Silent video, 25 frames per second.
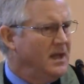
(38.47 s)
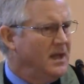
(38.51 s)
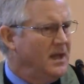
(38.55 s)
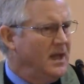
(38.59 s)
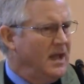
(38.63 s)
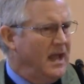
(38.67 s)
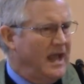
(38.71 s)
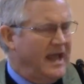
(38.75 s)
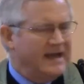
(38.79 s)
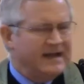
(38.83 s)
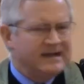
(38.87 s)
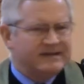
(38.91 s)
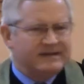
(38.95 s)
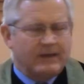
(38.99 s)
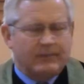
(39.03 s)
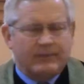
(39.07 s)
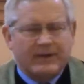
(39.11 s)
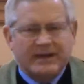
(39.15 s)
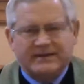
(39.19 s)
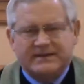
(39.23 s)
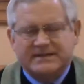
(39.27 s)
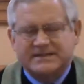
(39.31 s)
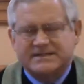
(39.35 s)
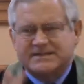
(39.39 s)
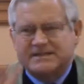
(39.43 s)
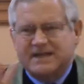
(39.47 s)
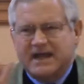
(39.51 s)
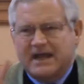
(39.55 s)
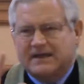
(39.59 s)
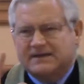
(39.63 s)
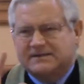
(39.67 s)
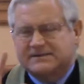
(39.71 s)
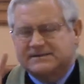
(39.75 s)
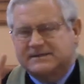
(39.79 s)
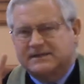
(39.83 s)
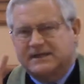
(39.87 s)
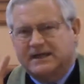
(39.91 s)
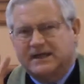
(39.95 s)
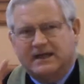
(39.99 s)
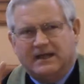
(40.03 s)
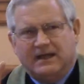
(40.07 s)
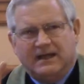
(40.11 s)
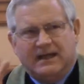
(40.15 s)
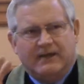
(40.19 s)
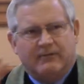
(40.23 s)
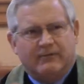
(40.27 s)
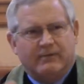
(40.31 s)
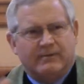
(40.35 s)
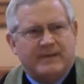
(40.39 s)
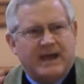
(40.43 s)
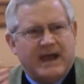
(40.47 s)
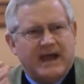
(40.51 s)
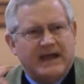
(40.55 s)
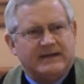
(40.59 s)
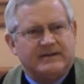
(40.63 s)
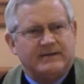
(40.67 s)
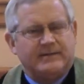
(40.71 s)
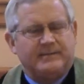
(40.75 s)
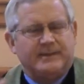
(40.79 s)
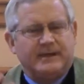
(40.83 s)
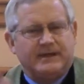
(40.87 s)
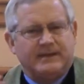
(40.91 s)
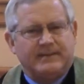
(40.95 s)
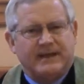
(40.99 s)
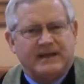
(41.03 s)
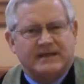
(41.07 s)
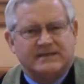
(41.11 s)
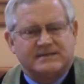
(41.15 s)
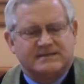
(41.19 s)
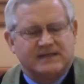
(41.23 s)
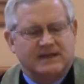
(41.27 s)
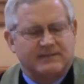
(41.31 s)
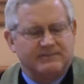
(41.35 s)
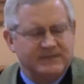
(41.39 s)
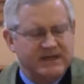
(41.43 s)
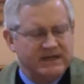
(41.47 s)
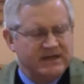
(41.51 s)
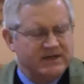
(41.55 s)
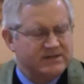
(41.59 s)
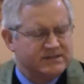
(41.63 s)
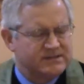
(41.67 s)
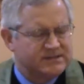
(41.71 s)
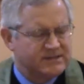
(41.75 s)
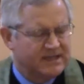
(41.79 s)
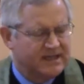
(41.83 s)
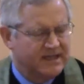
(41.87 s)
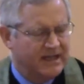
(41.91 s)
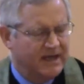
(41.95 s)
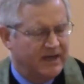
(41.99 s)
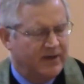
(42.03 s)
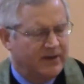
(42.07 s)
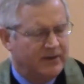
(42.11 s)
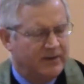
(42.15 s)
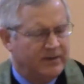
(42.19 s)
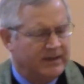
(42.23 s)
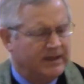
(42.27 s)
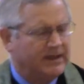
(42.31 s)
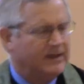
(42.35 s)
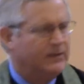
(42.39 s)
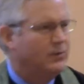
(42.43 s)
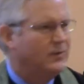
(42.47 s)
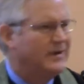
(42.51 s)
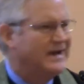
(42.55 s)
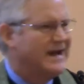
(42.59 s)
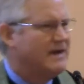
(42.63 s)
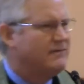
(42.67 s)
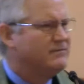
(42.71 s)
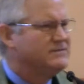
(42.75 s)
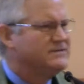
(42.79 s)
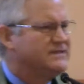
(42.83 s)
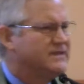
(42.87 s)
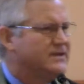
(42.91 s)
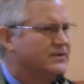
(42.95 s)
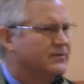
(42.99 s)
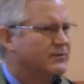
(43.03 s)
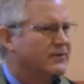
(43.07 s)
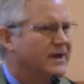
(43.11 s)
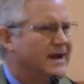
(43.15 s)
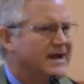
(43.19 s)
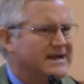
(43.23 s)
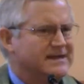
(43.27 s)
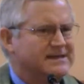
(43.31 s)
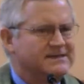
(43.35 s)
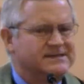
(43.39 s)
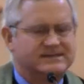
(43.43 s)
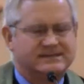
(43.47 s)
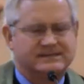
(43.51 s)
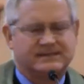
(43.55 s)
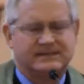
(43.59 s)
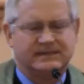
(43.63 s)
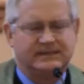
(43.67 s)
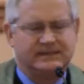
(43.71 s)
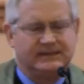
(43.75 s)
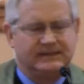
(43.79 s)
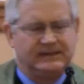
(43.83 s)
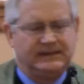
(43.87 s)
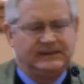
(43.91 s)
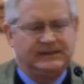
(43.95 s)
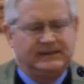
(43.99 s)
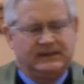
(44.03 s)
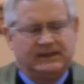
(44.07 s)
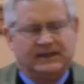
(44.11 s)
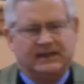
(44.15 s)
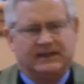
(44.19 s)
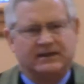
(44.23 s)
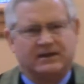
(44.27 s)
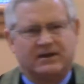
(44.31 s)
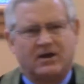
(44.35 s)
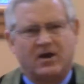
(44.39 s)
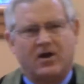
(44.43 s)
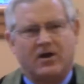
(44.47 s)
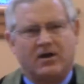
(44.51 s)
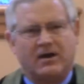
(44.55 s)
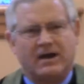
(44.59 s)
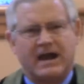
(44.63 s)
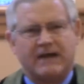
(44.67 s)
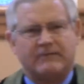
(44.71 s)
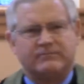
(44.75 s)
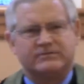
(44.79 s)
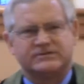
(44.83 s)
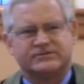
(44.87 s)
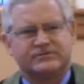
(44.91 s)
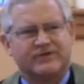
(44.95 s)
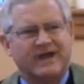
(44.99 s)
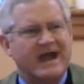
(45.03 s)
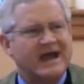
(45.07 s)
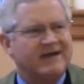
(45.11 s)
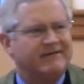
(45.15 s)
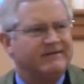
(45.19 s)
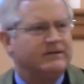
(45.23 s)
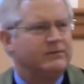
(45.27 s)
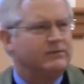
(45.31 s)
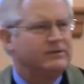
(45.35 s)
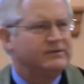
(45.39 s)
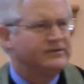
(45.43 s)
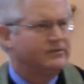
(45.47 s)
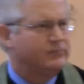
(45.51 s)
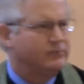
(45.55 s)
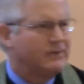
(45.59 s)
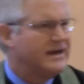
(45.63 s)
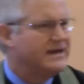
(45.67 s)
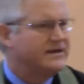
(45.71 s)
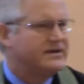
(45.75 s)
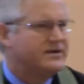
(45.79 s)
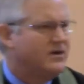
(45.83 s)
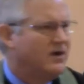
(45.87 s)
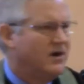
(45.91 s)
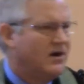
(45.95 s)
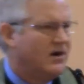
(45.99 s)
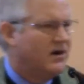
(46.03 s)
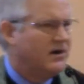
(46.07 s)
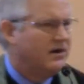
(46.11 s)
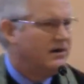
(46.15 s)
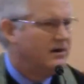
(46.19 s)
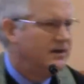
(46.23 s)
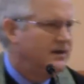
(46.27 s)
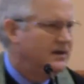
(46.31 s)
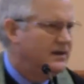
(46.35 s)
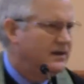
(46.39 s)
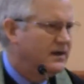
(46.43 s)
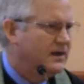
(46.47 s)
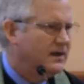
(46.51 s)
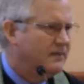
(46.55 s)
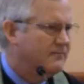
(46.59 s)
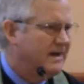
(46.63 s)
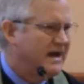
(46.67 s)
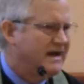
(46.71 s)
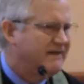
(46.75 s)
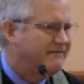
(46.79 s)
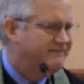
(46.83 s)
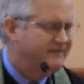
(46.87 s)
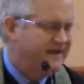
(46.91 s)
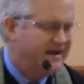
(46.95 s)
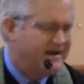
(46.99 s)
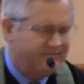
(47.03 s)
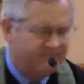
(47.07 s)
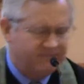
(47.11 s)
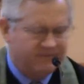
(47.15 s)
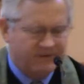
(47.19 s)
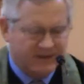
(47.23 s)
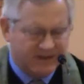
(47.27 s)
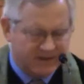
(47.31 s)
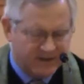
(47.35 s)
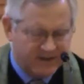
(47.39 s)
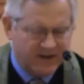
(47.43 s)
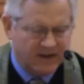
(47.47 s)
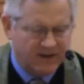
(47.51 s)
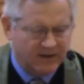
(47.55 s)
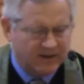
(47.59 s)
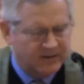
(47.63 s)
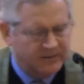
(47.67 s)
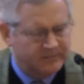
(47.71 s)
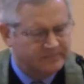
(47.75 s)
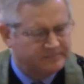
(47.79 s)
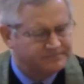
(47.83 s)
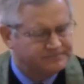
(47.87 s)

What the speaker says: And as I read this text, it reminded me of that some years ago when I was in a race. The car I was driving was a red car, my favorite color.